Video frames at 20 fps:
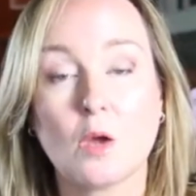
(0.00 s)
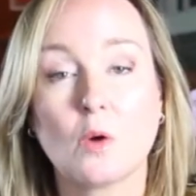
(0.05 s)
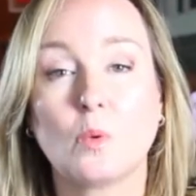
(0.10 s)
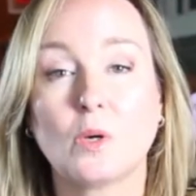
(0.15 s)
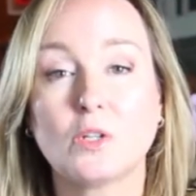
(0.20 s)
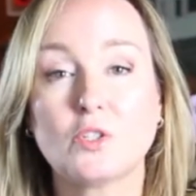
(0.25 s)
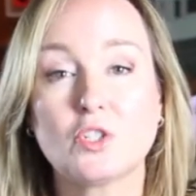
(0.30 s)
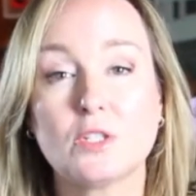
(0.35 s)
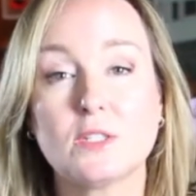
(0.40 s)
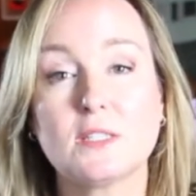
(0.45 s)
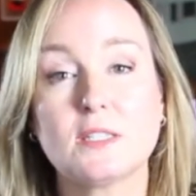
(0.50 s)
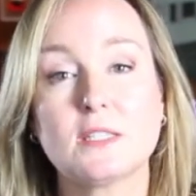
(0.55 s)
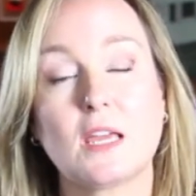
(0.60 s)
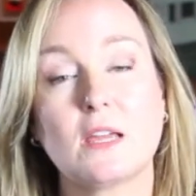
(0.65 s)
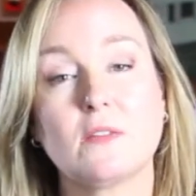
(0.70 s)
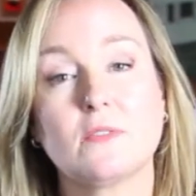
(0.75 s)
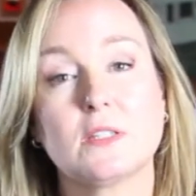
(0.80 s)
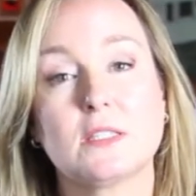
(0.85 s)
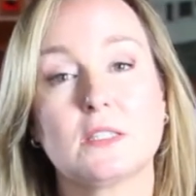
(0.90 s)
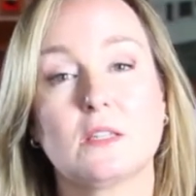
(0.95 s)
What should
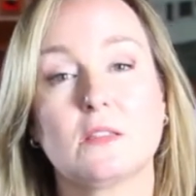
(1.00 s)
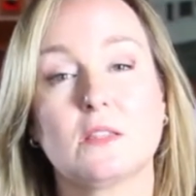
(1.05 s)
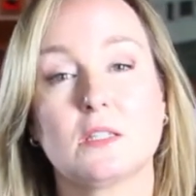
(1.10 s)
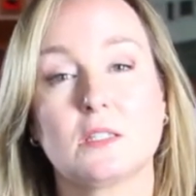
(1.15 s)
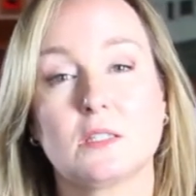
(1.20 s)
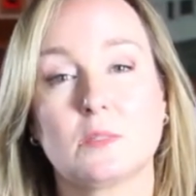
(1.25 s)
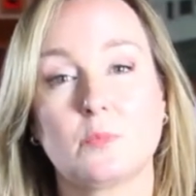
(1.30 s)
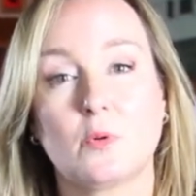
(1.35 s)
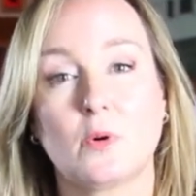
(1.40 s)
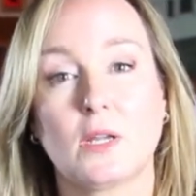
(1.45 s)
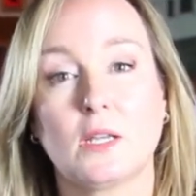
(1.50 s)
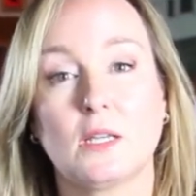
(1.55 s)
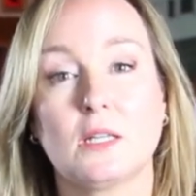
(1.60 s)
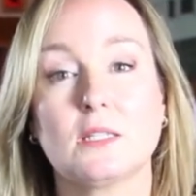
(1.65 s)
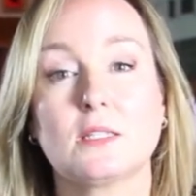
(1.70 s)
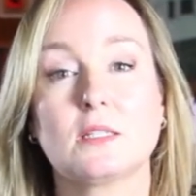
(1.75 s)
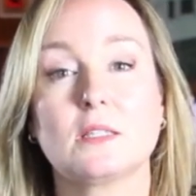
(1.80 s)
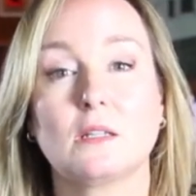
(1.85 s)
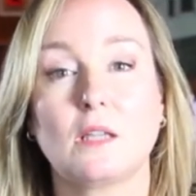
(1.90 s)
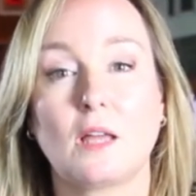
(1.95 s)
save us at this point
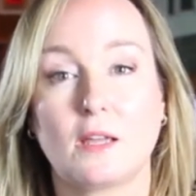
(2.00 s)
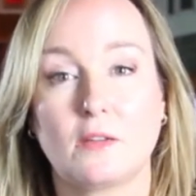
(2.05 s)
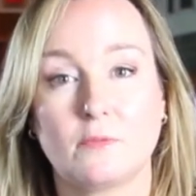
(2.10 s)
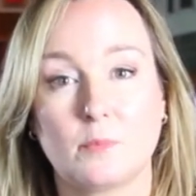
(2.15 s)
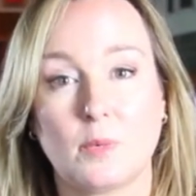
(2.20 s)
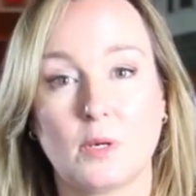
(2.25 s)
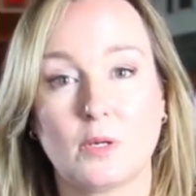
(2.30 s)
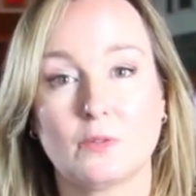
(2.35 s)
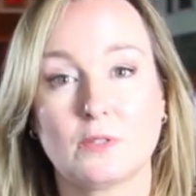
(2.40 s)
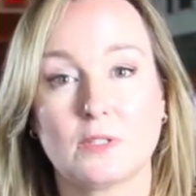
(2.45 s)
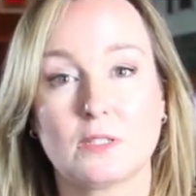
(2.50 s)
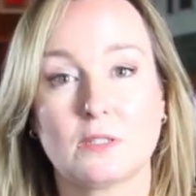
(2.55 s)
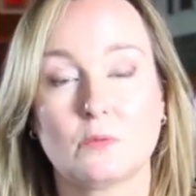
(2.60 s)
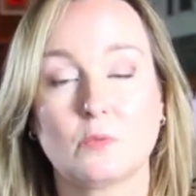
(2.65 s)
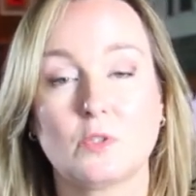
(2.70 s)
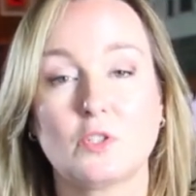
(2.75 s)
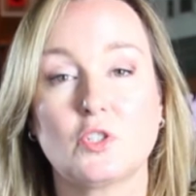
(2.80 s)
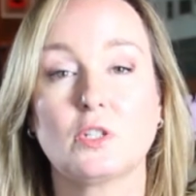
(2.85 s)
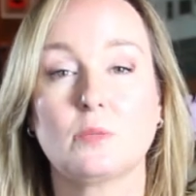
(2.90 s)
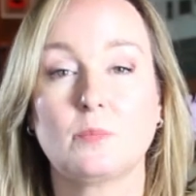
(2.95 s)
is the lifeboats.
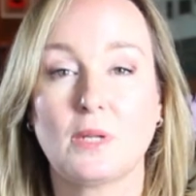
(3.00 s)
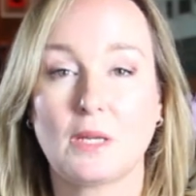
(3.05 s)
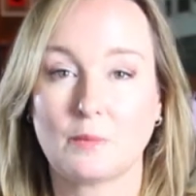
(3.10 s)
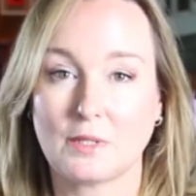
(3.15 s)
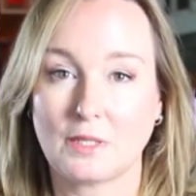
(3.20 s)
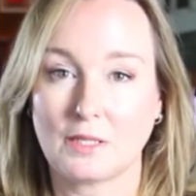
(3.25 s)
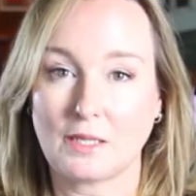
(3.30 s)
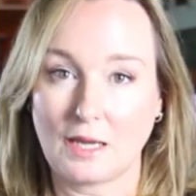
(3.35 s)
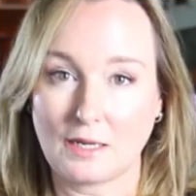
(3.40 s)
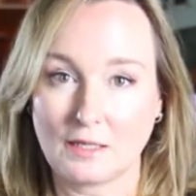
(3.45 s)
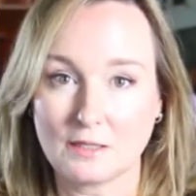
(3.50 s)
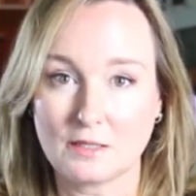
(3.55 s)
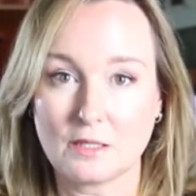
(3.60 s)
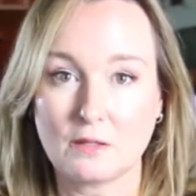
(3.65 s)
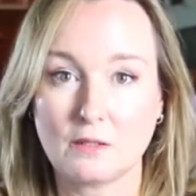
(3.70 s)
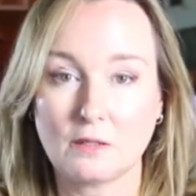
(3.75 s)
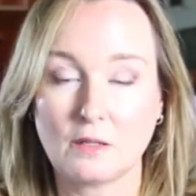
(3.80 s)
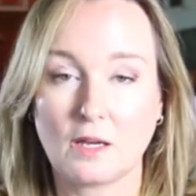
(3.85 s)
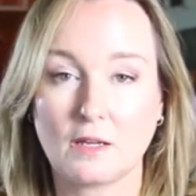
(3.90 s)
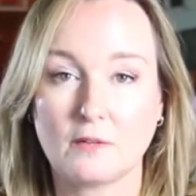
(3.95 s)
We should be able to get into
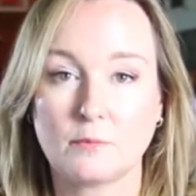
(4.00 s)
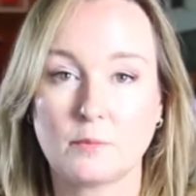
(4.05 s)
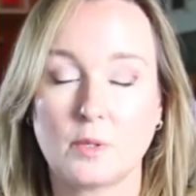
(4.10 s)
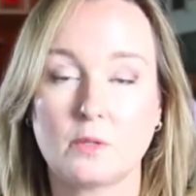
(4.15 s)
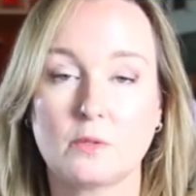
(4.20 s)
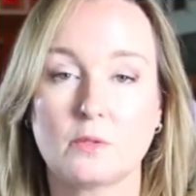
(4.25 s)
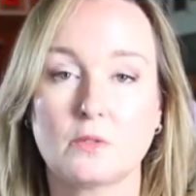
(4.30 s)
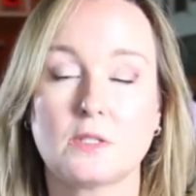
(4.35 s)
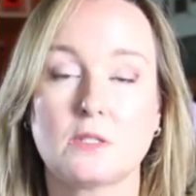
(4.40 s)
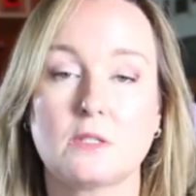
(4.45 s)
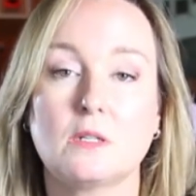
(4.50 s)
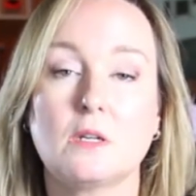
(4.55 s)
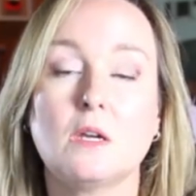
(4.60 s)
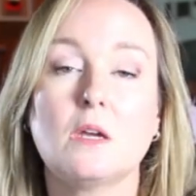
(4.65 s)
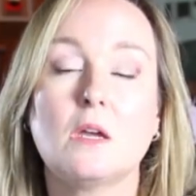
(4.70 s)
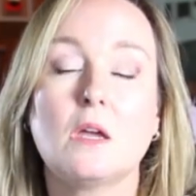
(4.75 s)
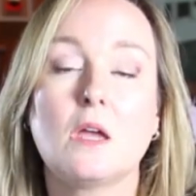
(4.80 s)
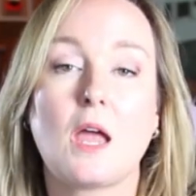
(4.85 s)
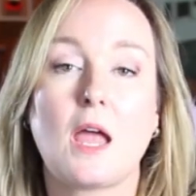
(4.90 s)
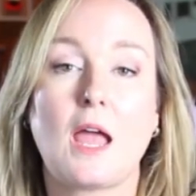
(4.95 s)
the lifeboats
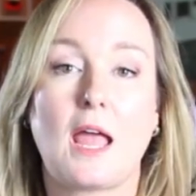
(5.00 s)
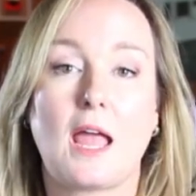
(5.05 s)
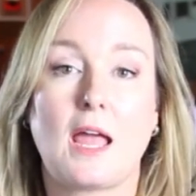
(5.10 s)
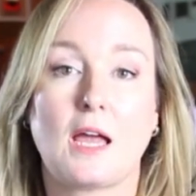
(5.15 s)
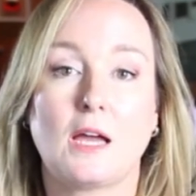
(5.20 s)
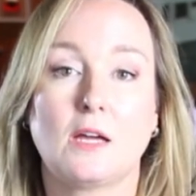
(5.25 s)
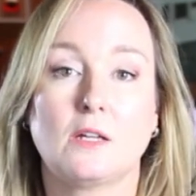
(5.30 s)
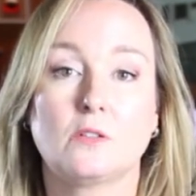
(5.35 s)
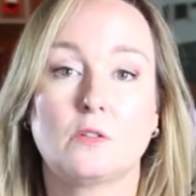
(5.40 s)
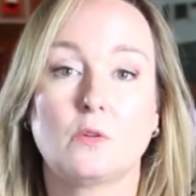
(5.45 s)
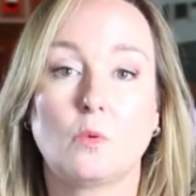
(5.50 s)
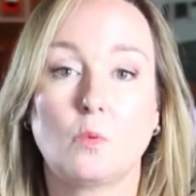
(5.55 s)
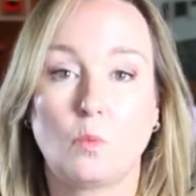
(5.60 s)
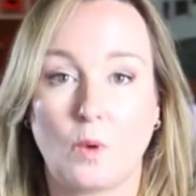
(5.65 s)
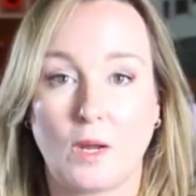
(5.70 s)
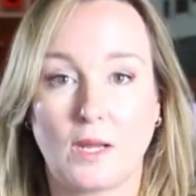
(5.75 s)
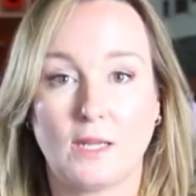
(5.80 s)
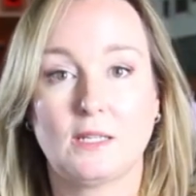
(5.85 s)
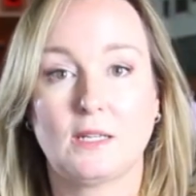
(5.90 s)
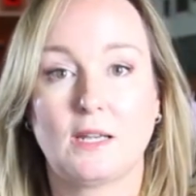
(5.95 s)
and
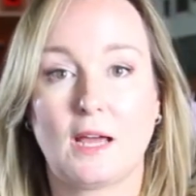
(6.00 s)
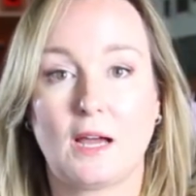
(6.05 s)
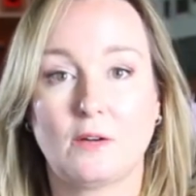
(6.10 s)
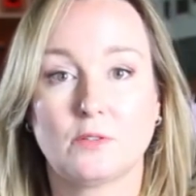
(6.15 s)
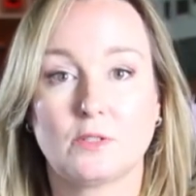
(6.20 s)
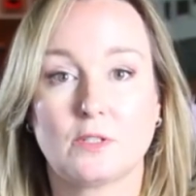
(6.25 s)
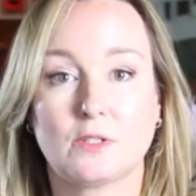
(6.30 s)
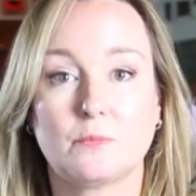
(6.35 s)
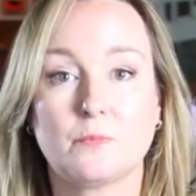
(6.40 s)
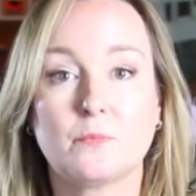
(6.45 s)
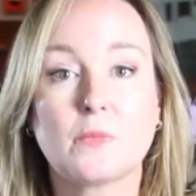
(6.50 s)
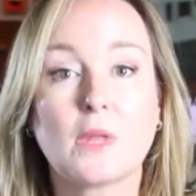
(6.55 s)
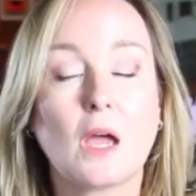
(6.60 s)
wait it out.